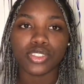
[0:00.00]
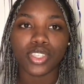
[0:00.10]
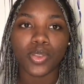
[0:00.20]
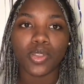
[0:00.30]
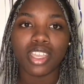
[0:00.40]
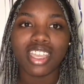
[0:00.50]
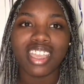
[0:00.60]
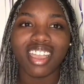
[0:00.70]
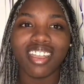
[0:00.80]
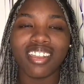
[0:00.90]
So
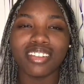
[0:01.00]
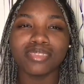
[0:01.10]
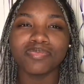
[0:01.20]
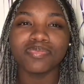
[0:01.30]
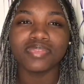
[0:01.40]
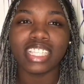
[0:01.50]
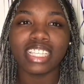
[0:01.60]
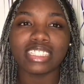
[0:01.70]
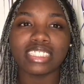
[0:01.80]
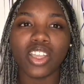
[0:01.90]

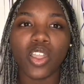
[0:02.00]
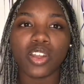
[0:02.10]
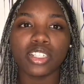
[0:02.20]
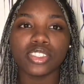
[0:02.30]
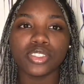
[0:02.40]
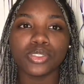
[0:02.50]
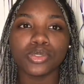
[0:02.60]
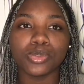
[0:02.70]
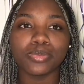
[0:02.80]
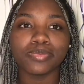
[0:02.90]
it's harder
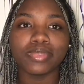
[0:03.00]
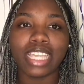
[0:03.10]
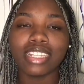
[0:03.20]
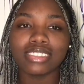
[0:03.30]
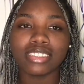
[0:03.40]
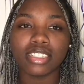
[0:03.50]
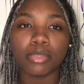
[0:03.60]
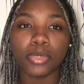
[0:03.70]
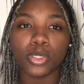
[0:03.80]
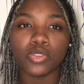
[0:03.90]
to not
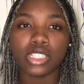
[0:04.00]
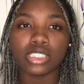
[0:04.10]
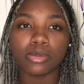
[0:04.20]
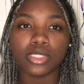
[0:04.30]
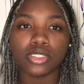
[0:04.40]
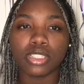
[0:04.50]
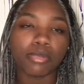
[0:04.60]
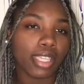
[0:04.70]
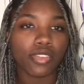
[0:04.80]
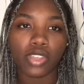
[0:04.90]
necessarily build friendships, because you
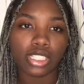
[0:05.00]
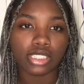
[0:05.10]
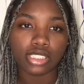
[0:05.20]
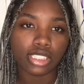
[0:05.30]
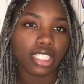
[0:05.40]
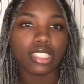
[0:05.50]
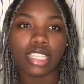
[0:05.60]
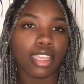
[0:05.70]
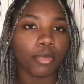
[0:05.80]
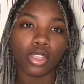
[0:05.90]
can make friends
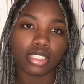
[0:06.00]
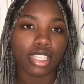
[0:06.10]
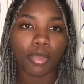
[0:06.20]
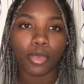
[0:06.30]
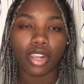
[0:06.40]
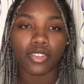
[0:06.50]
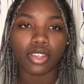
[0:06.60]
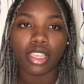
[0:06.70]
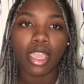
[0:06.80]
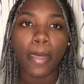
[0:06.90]
anytime, all the time,
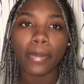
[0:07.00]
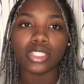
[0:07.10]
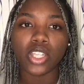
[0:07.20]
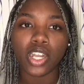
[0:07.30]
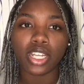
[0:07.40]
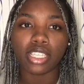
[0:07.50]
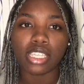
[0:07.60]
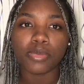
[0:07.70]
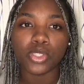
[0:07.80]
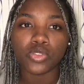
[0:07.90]
whatever, but it's harder to
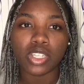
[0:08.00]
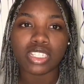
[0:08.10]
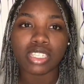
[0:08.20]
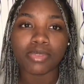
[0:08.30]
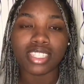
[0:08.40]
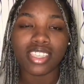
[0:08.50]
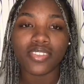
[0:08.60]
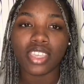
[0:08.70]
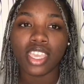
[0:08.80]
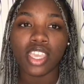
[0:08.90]
keep those friendships
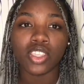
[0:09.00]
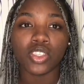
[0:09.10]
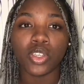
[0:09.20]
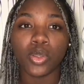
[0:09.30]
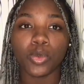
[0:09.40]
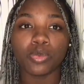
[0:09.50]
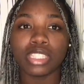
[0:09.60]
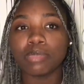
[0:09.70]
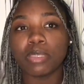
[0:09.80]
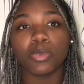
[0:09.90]
if, you know,
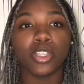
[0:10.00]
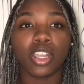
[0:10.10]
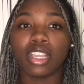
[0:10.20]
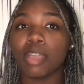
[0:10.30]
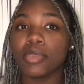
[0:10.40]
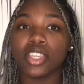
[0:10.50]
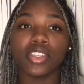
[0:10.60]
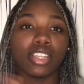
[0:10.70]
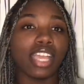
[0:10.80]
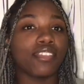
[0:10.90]
these people are coming in
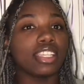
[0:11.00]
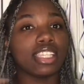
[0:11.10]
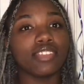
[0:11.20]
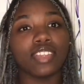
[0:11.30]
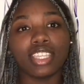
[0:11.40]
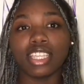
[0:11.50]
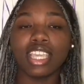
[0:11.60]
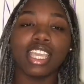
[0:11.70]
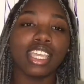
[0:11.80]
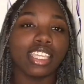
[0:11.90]
your life and leaving,
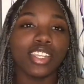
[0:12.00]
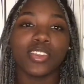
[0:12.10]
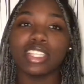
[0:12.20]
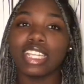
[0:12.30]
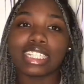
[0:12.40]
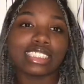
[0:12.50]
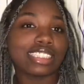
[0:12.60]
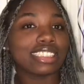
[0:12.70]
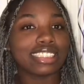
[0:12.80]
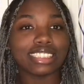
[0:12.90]
you know, the
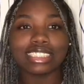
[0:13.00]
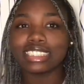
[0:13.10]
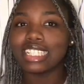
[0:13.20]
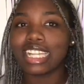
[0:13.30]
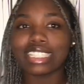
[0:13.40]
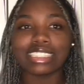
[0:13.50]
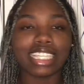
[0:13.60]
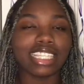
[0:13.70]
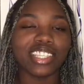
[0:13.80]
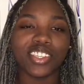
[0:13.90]
next
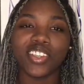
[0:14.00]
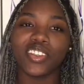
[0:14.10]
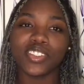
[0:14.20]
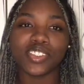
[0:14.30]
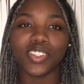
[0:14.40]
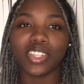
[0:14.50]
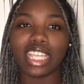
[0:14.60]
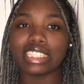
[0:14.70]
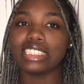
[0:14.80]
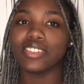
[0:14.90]
second, you know. So
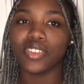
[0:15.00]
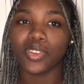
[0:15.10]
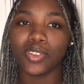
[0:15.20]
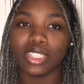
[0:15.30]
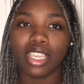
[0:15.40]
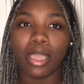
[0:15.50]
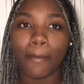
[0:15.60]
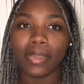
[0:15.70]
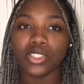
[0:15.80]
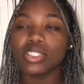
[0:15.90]
that's difficult,
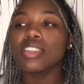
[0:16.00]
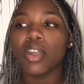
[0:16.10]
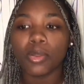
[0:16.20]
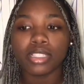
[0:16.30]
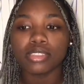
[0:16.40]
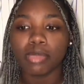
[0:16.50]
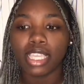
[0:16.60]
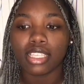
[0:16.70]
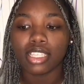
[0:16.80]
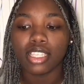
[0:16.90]
but you can
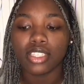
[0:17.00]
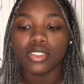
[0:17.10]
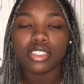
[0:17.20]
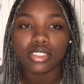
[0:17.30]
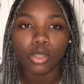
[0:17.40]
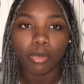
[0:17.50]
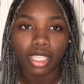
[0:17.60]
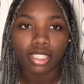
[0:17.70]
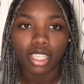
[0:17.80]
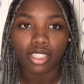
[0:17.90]
still
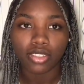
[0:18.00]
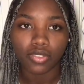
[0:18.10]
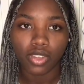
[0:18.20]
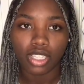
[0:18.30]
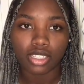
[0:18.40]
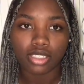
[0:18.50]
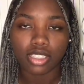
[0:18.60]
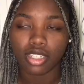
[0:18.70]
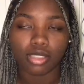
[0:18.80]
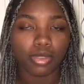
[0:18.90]
make like good
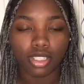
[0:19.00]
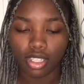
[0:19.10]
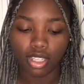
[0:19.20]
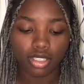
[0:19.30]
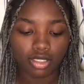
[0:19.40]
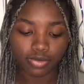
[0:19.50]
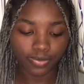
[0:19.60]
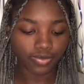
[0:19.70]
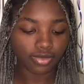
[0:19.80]
friends at a community college.